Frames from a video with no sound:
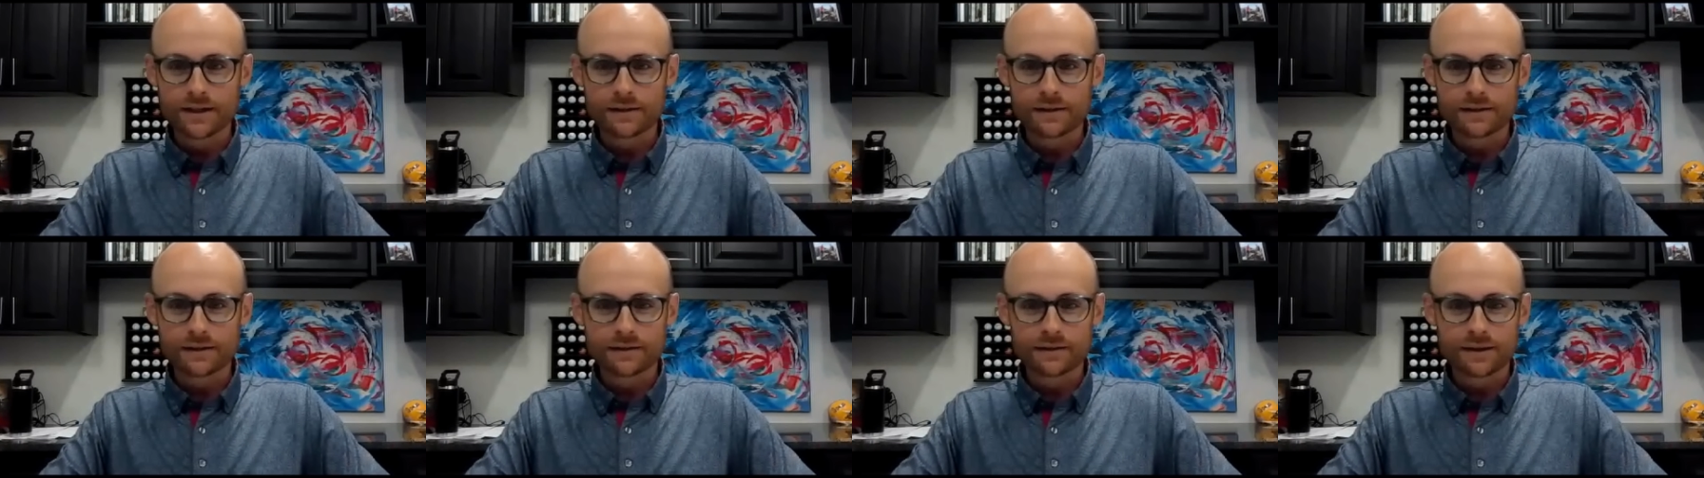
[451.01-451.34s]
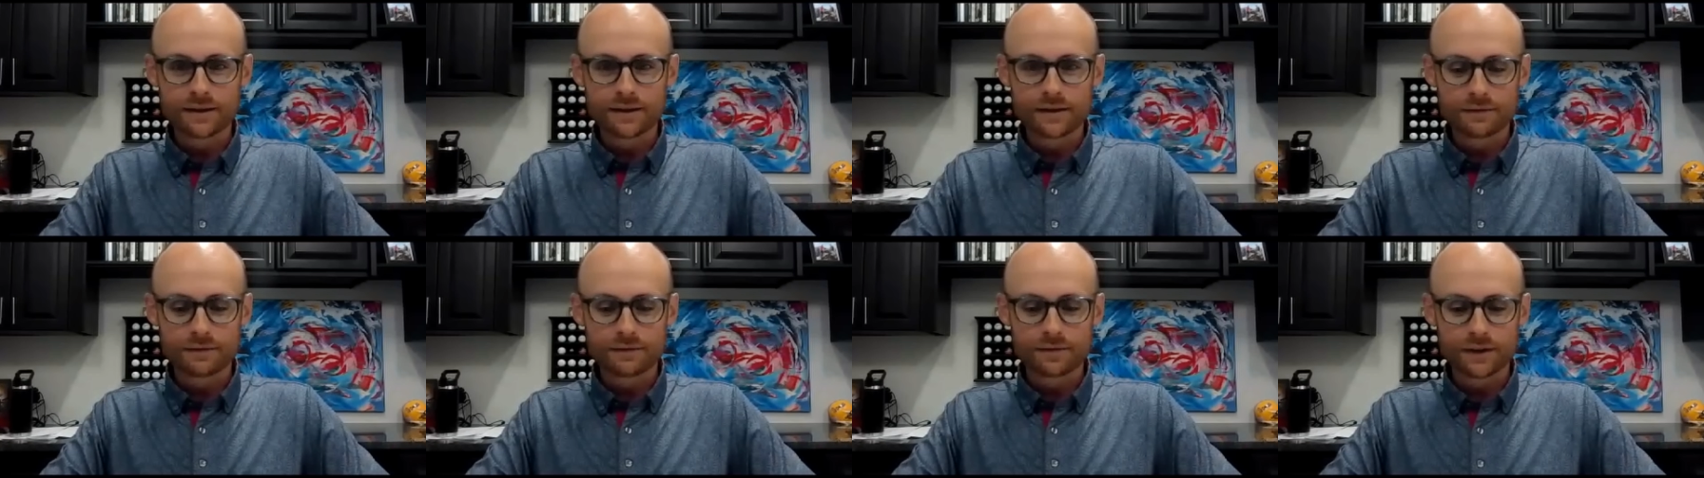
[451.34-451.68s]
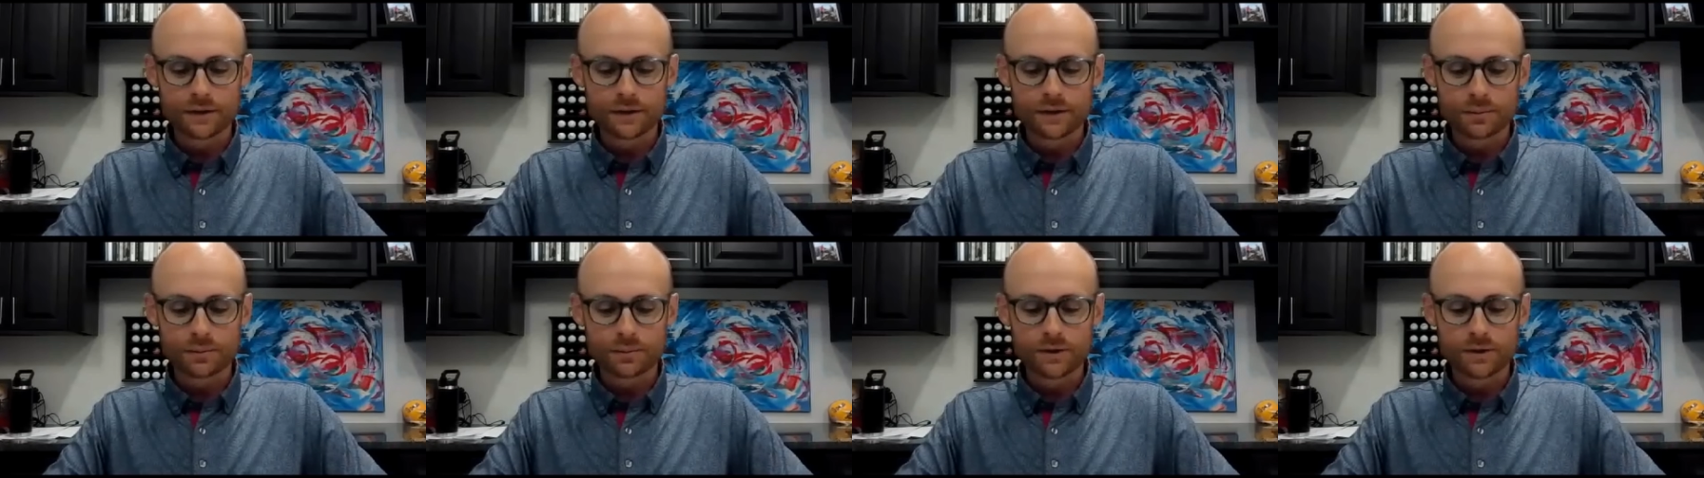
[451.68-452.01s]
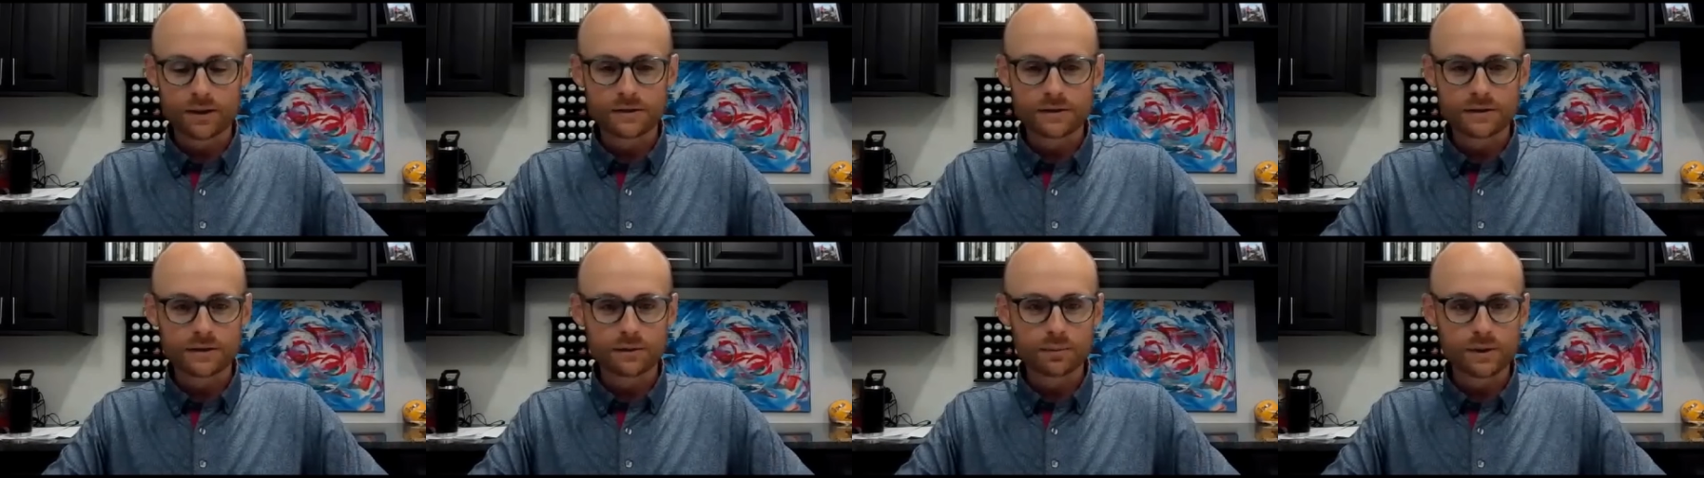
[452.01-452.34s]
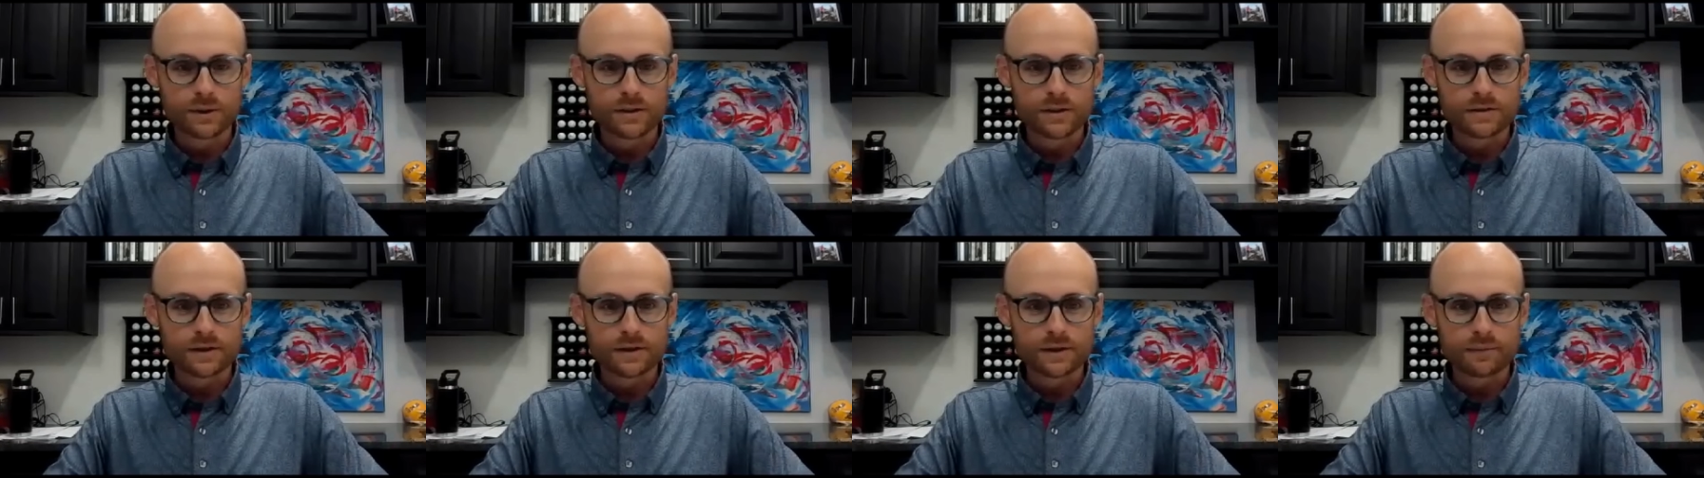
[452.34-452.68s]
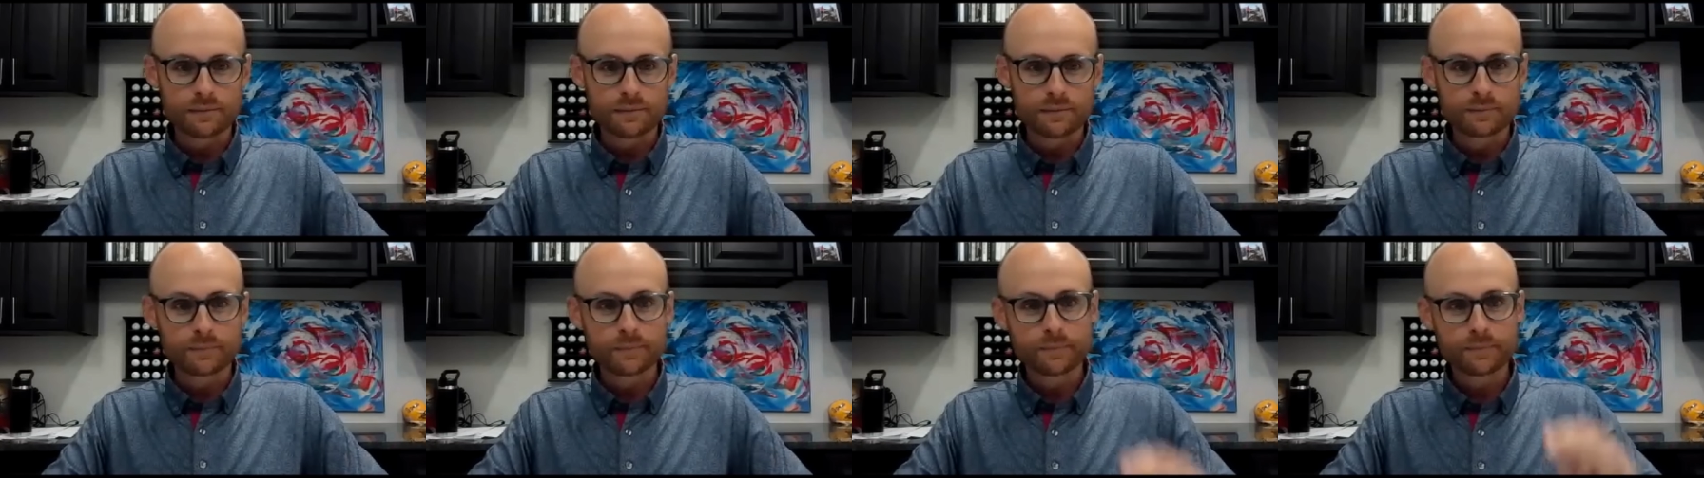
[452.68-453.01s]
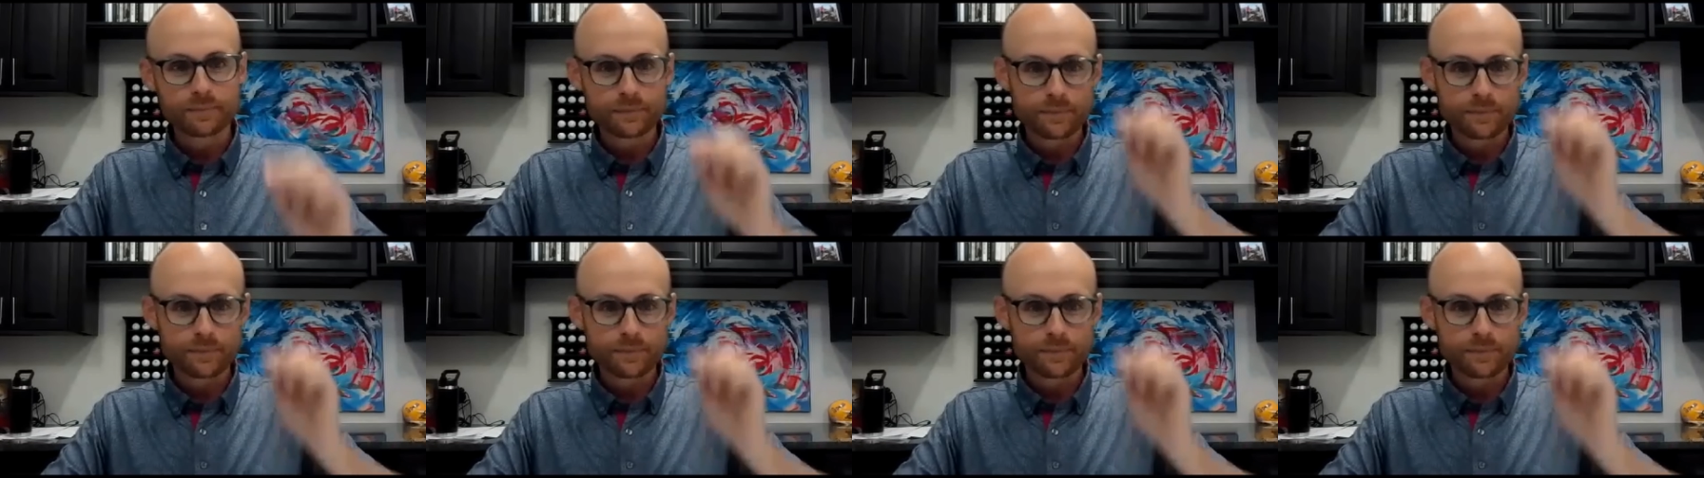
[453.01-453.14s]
can can affect the project big time.